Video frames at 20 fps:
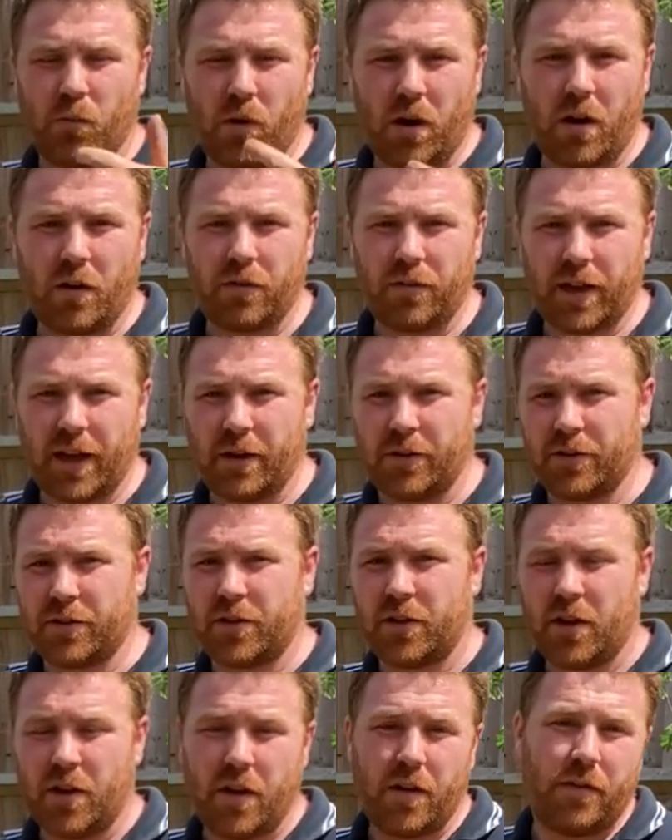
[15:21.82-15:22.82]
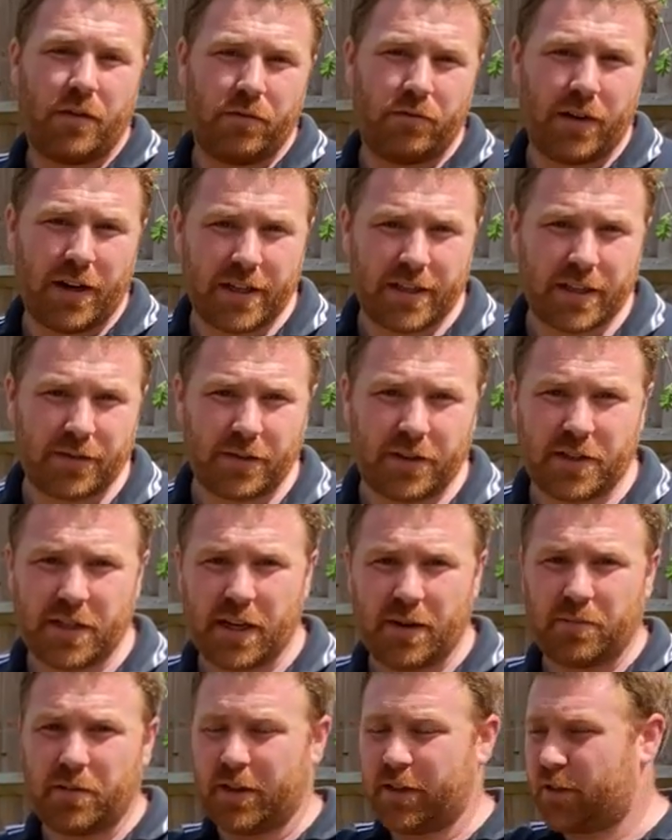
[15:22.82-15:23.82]
and wildflowers relatively
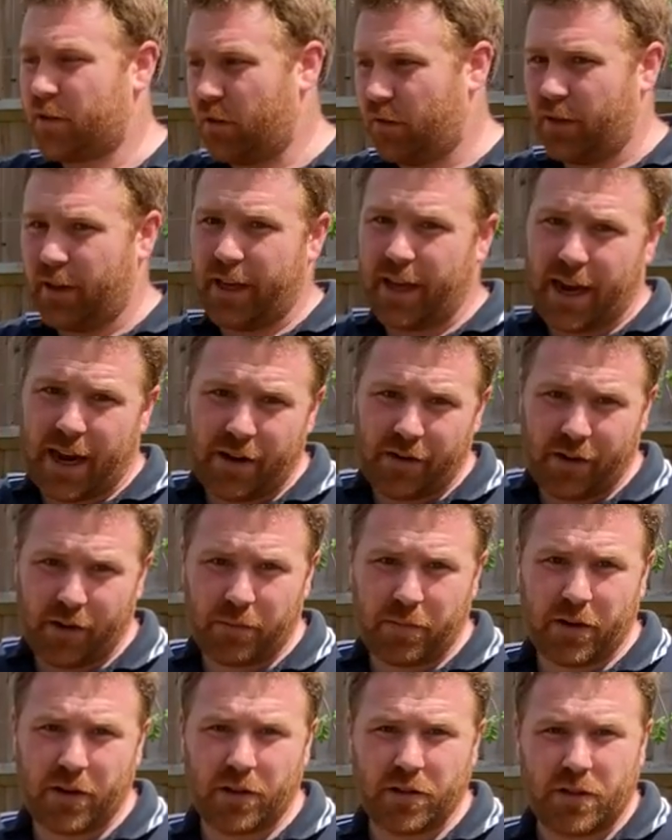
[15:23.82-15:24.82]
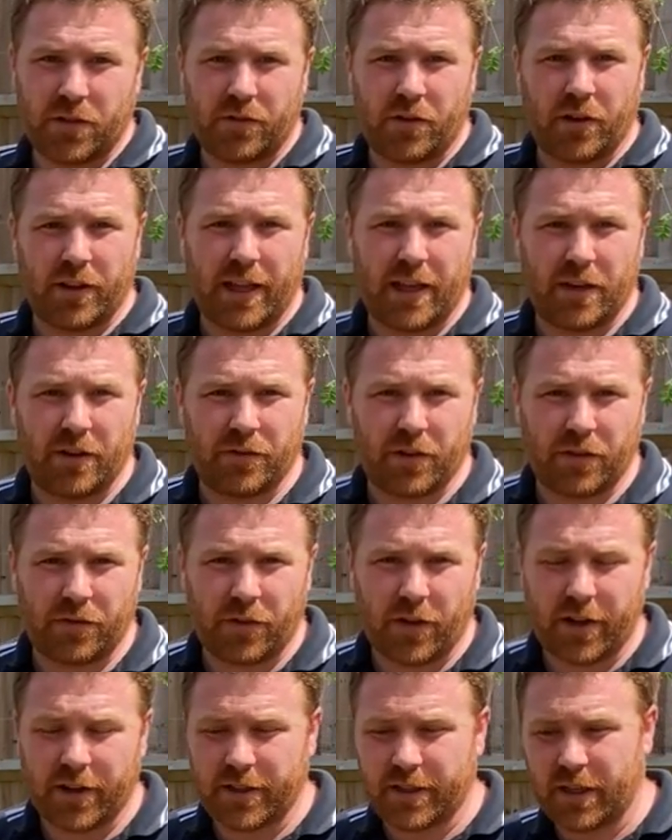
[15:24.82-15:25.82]
cheaply to the area because you've got that lovely
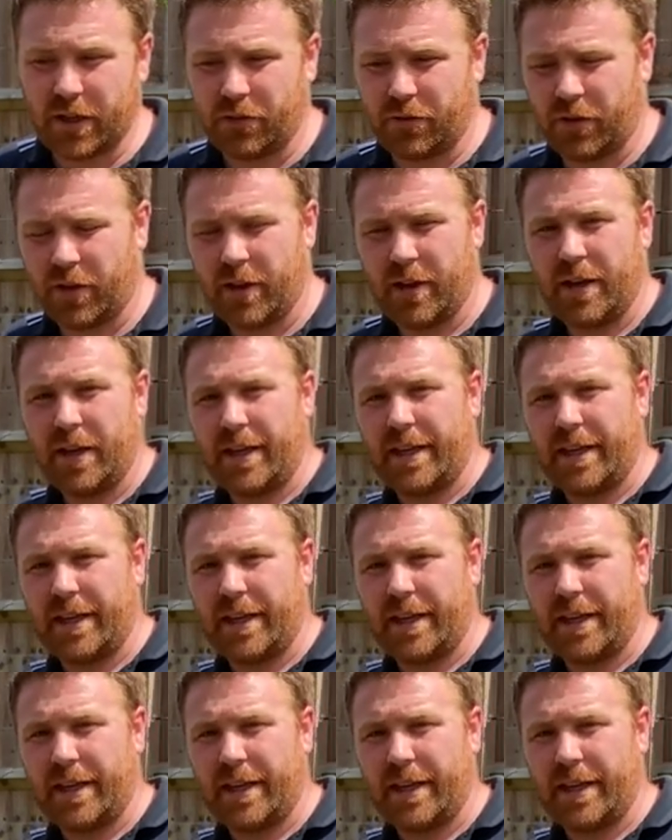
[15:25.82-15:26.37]
fine tilth.